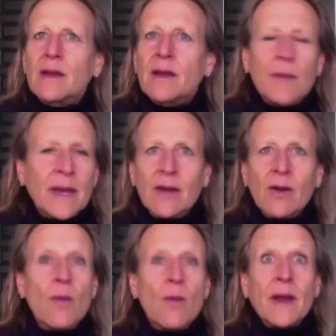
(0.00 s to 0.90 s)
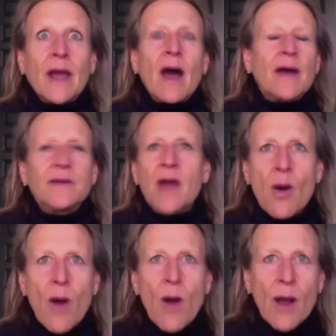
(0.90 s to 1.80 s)
Am I here? Oh my God, no,
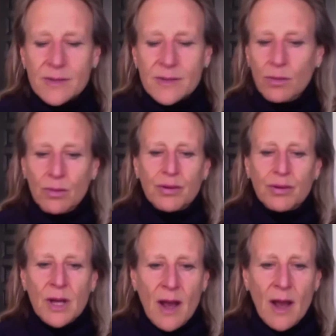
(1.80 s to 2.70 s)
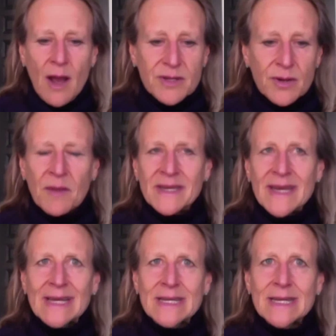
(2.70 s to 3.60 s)
I was doing my
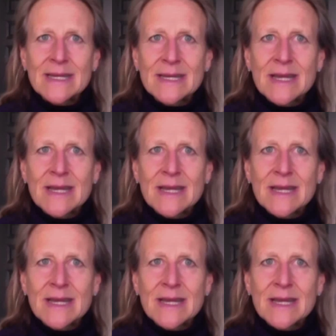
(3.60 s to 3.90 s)
taxes,